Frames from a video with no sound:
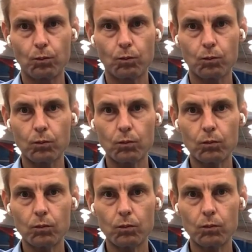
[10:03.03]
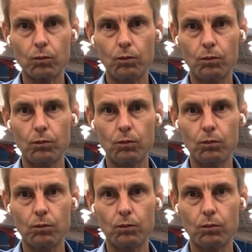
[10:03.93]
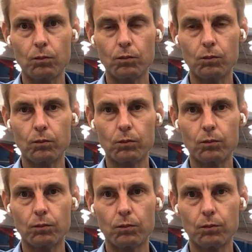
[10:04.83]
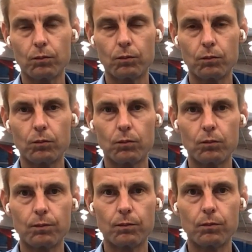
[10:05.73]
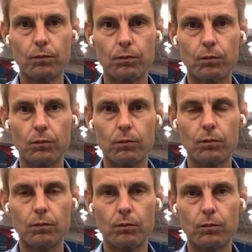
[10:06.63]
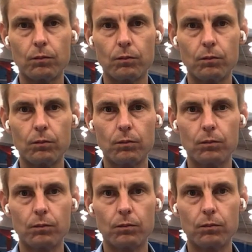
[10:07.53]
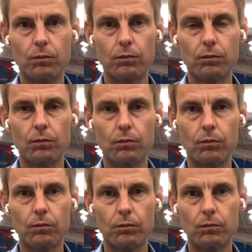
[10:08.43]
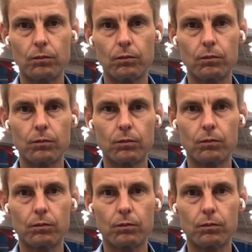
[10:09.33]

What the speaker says: No words are spoken by the person on screen.